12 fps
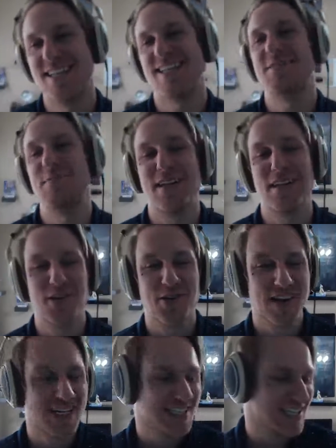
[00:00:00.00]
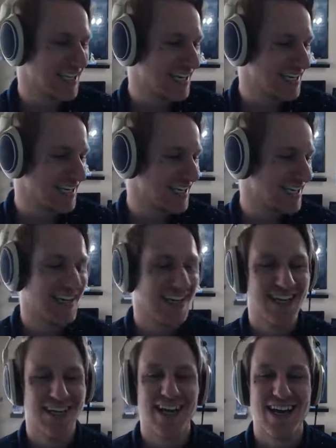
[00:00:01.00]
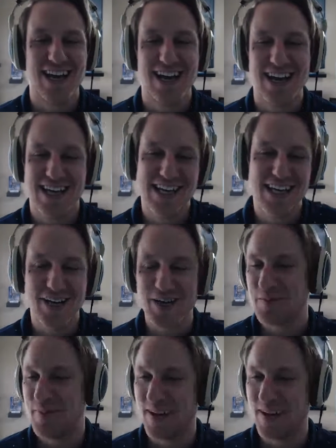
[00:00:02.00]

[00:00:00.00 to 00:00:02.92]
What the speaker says: It's been a little crazy lately here,